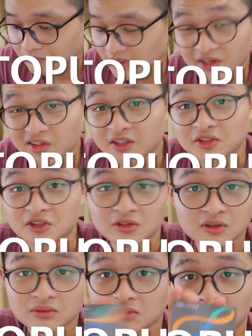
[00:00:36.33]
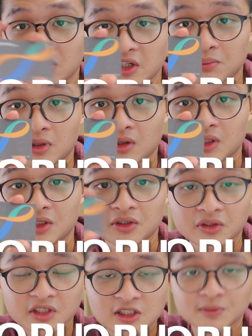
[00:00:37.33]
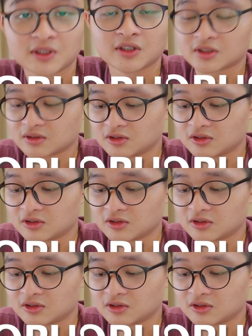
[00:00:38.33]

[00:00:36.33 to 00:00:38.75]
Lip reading: I think you already probably know this because